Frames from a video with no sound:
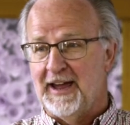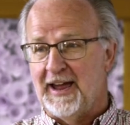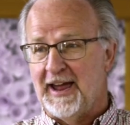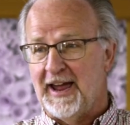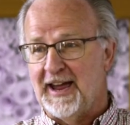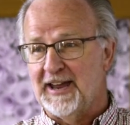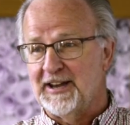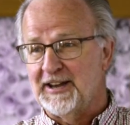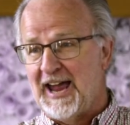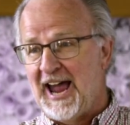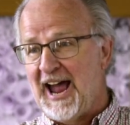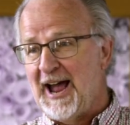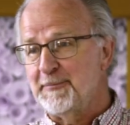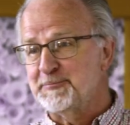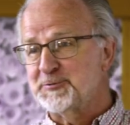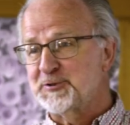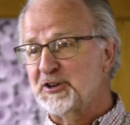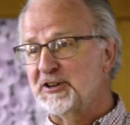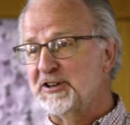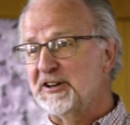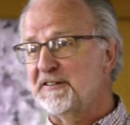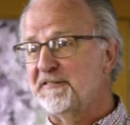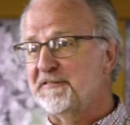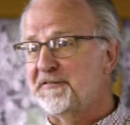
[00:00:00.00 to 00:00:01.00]
And
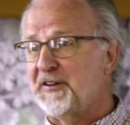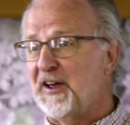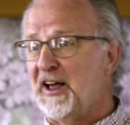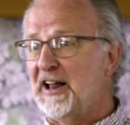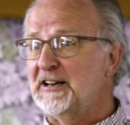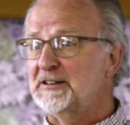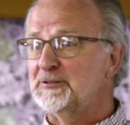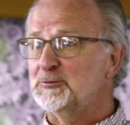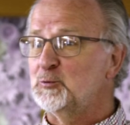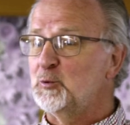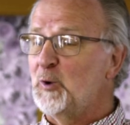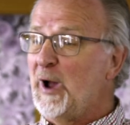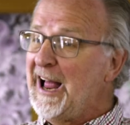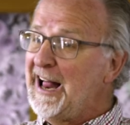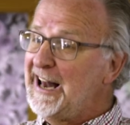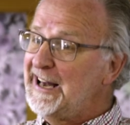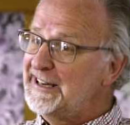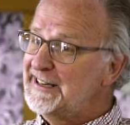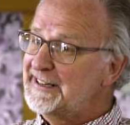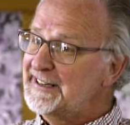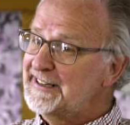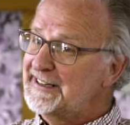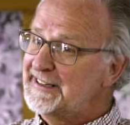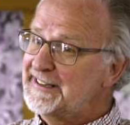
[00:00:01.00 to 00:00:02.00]
Absalom felt,
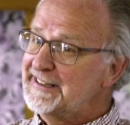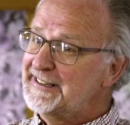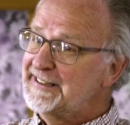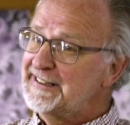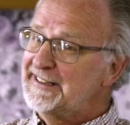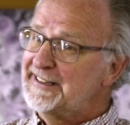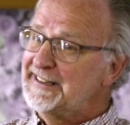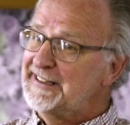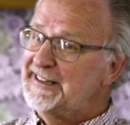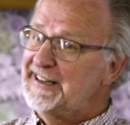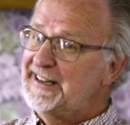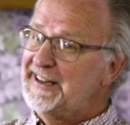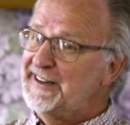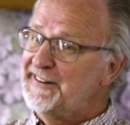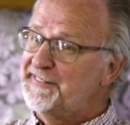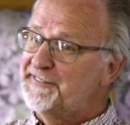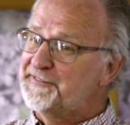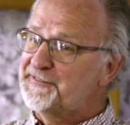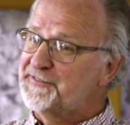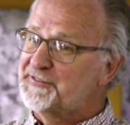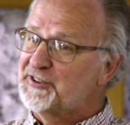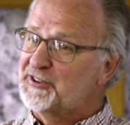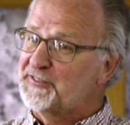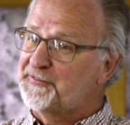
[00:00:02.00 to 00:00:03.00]
well,
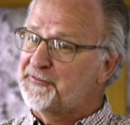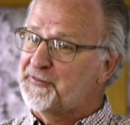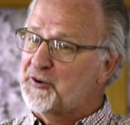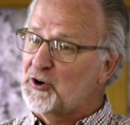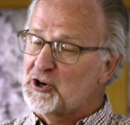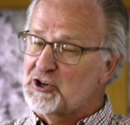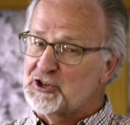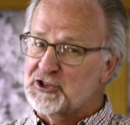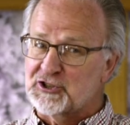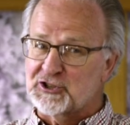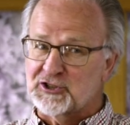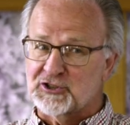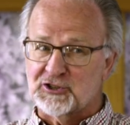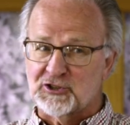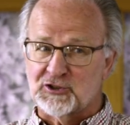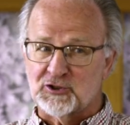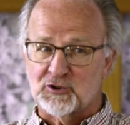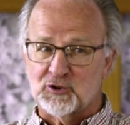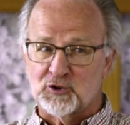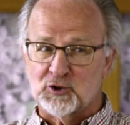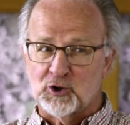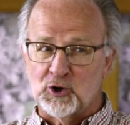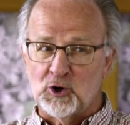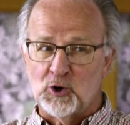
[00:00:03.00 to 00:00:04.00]
if the first
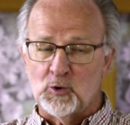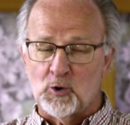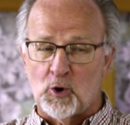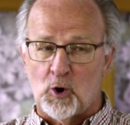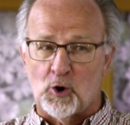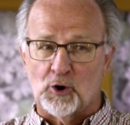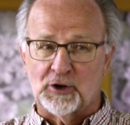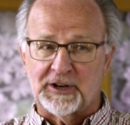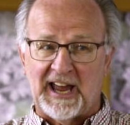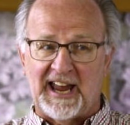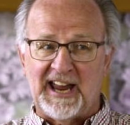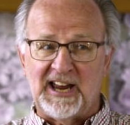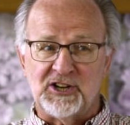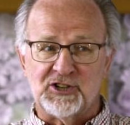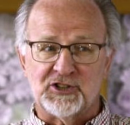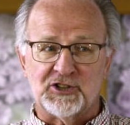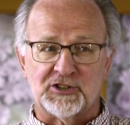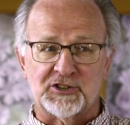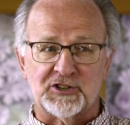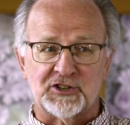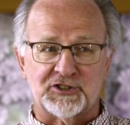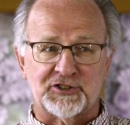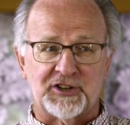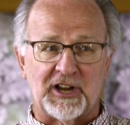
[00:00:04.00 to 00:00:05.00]
two
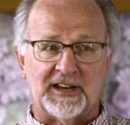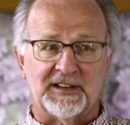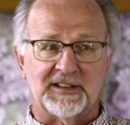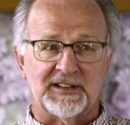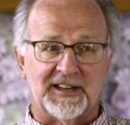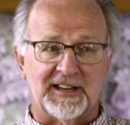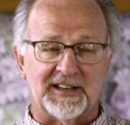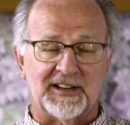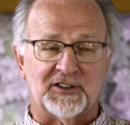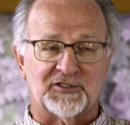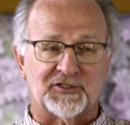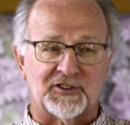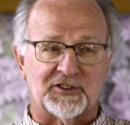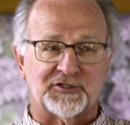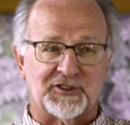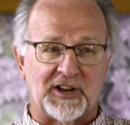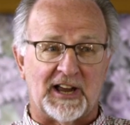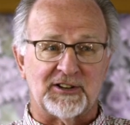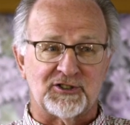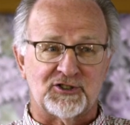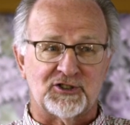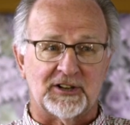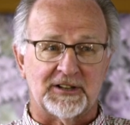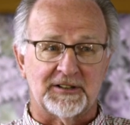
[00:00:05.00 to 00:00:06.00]
occasions didn't get his
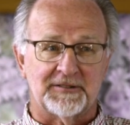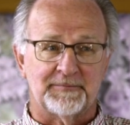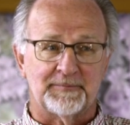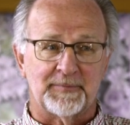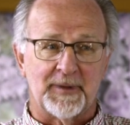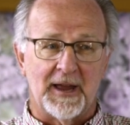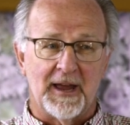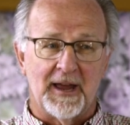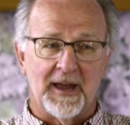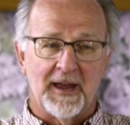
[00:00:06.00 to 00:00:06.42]
attention,